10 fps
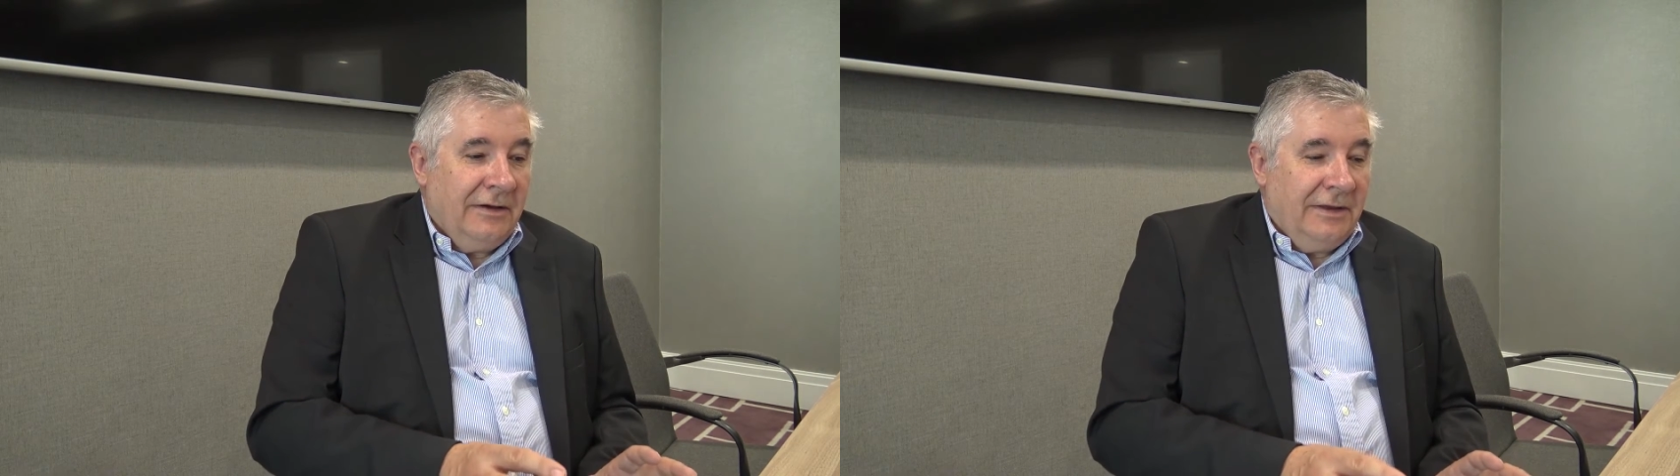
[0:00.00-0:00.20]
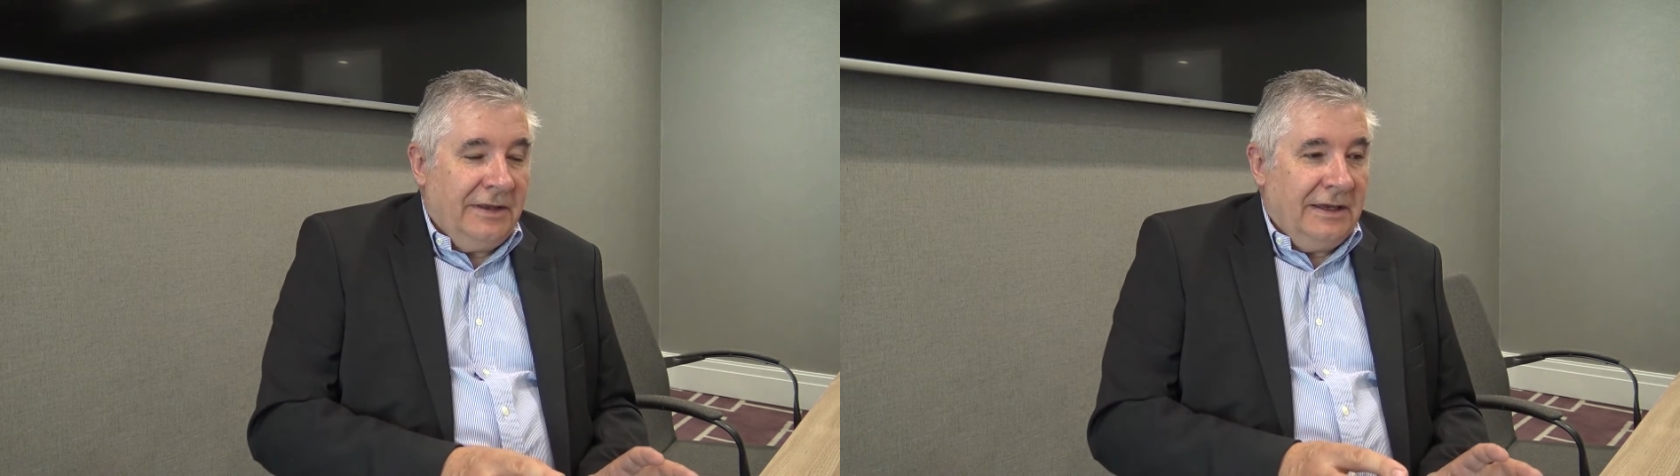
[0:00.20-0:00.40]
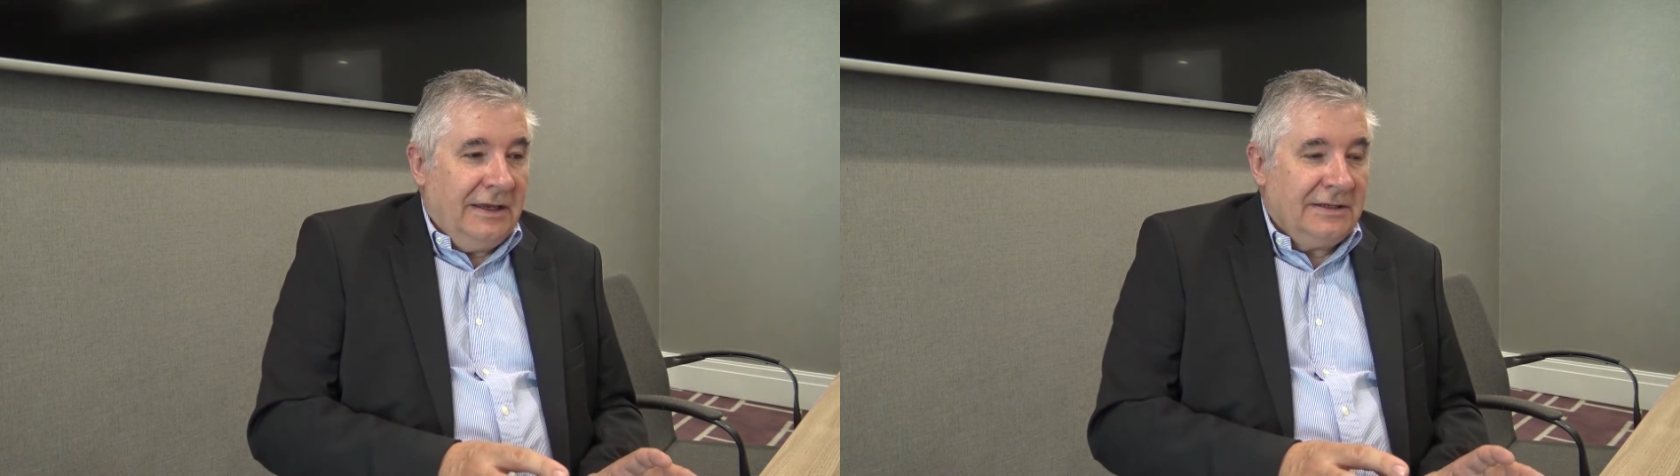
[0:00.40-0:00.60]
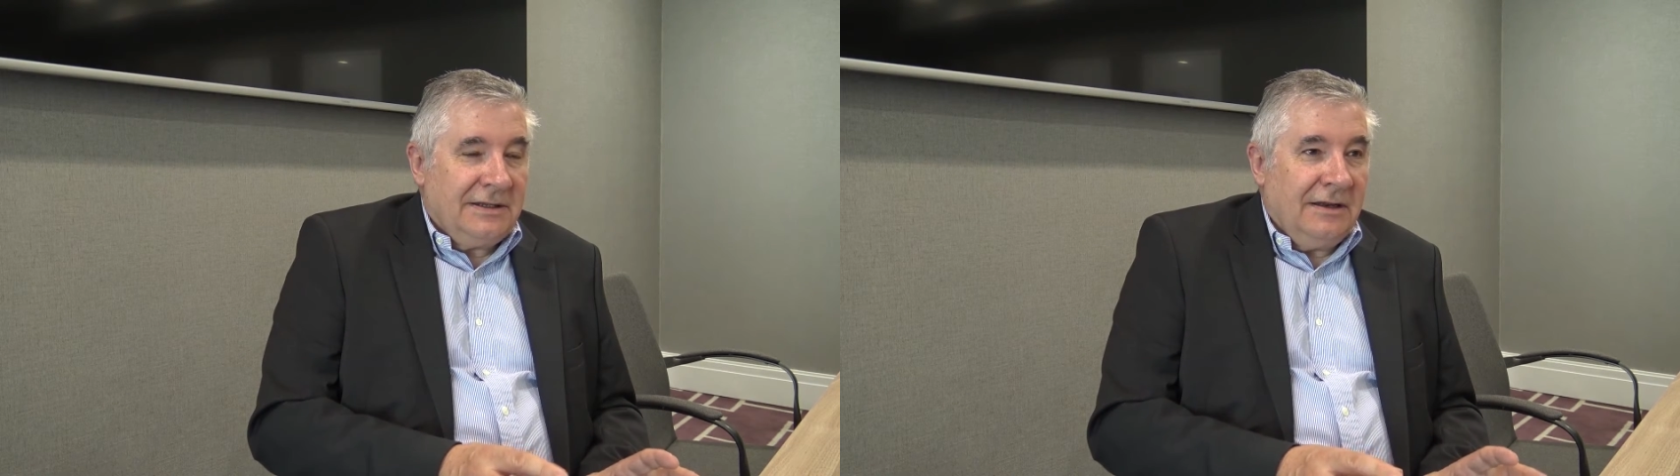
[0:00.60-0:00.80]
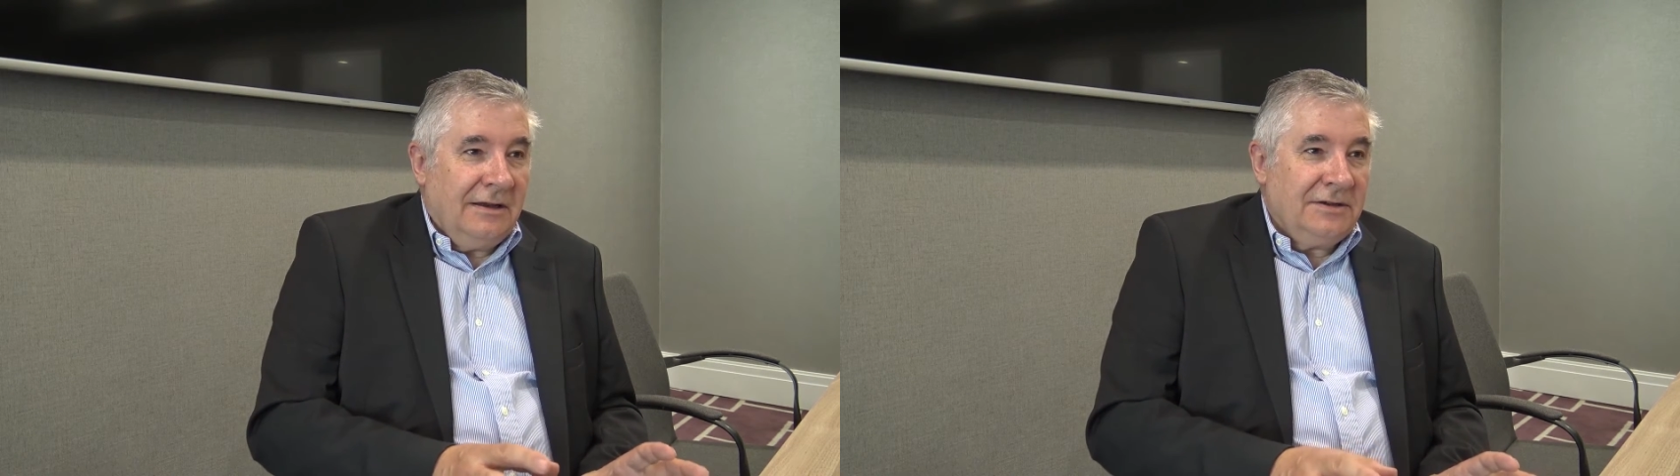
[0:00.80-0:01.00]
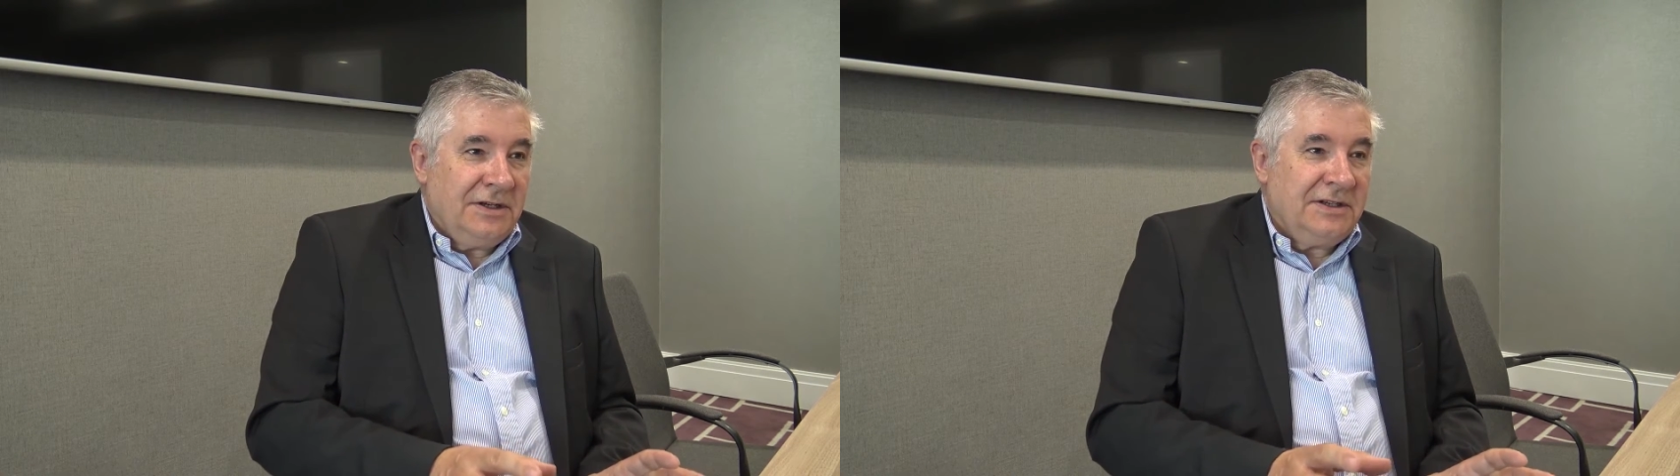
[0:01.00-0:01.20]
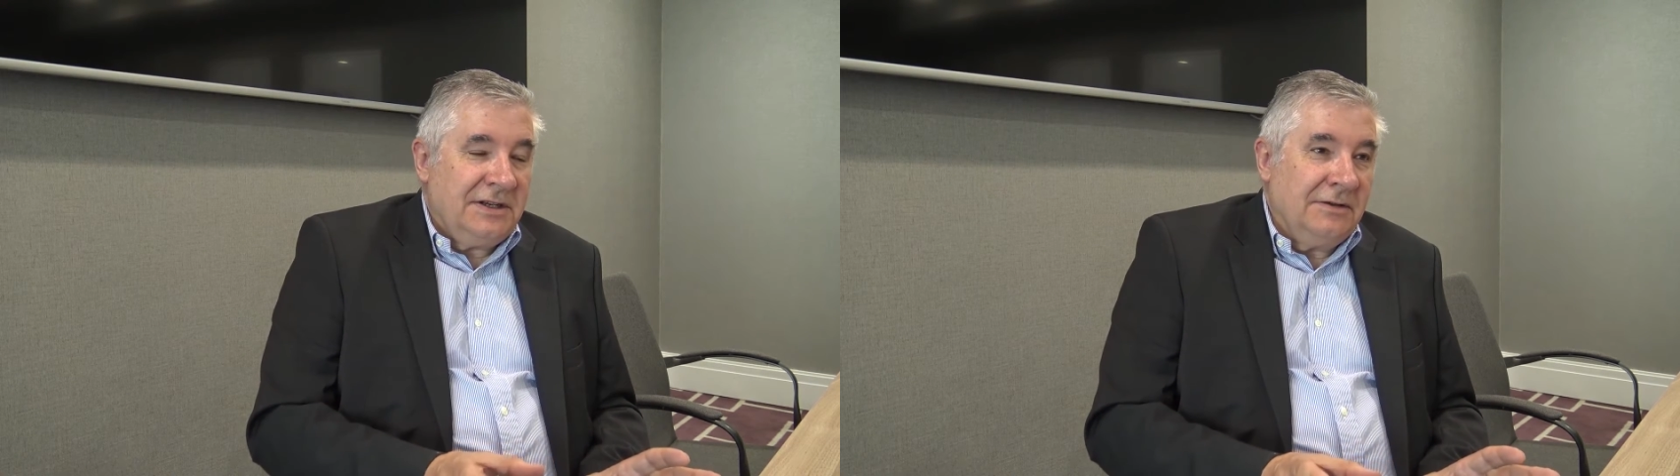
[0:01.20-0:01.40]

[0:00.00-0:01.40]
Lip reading: it's the largest